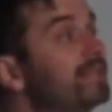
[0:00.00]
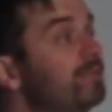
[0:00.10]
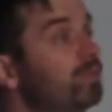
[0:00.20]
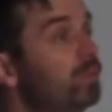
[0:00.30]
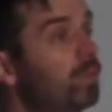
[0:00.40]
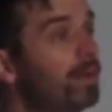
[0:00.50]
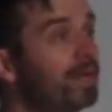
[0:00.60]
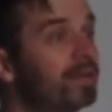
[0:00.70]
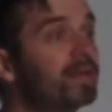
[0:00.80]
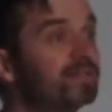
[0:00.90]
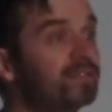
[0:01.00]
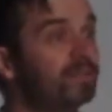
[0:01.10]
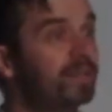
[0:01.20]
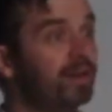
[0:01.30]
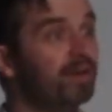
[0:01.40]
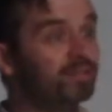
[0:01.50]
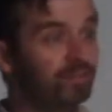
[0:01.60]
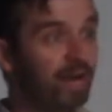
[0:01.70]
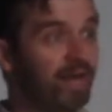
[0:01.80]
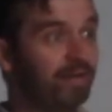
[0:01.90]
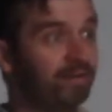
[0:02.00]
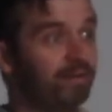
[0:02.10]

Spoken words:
them and we'll win because they'll be cursed, right?